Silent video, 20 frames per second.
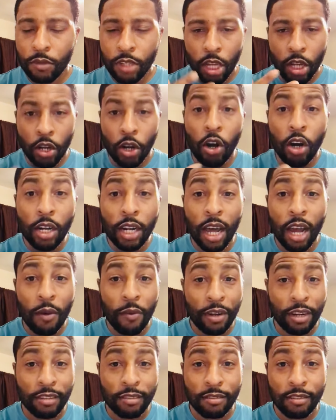God already
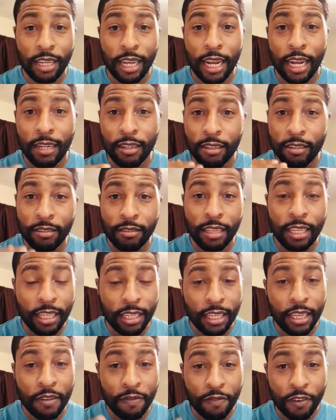said to seek
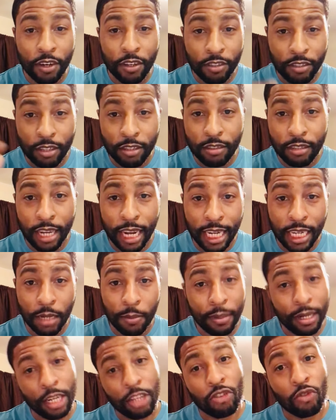ye first his kingdom
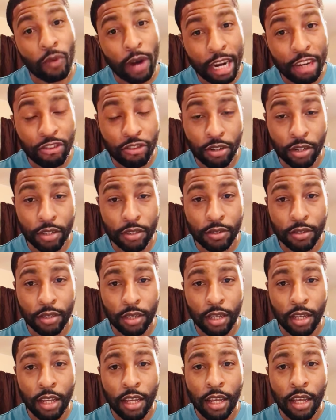and his righteousness,
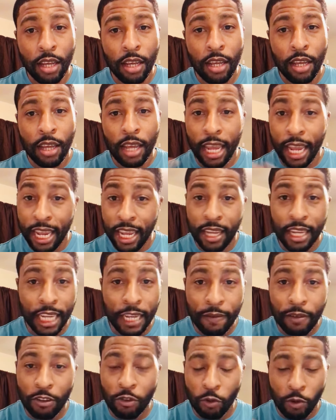and he'll give
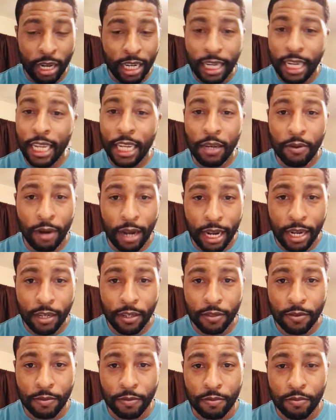us what we need, right?
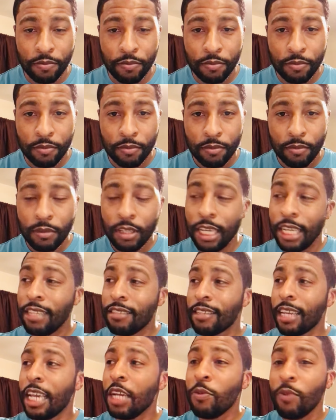He said
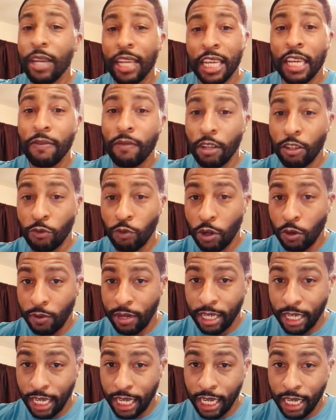he would give us what we
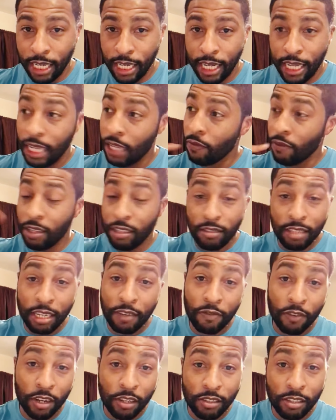need if we seek
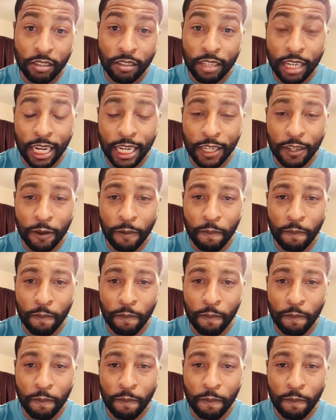first his kingdom.